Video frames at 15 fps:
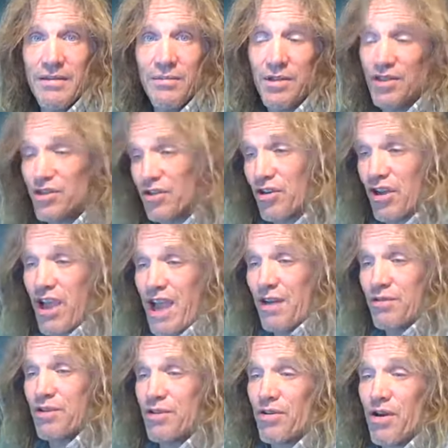What's your
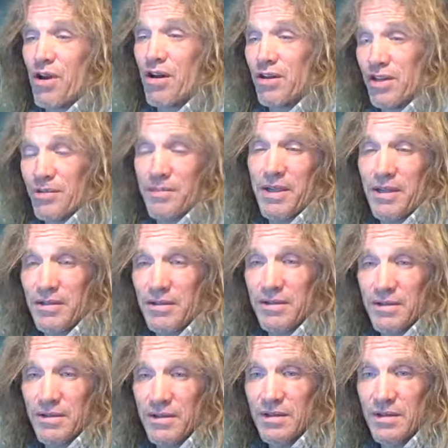counter argument?